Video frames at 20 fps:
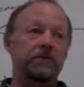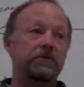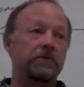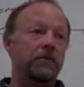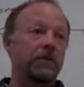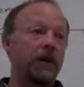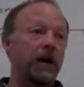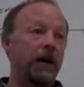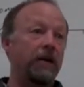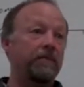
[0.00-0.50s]
So
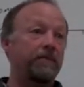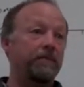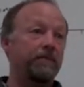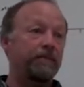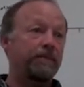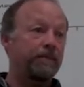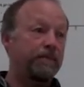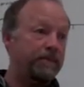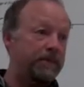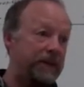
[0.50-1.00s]
cut
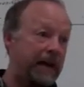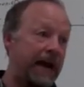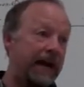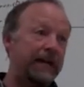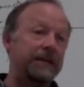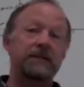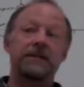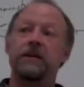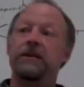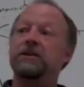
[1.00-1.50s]

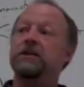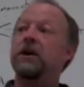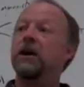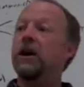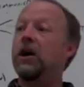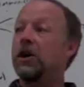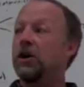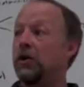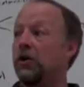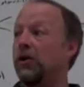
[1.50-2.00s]
taxes,
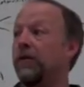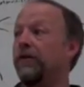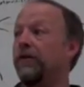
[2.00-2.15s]
good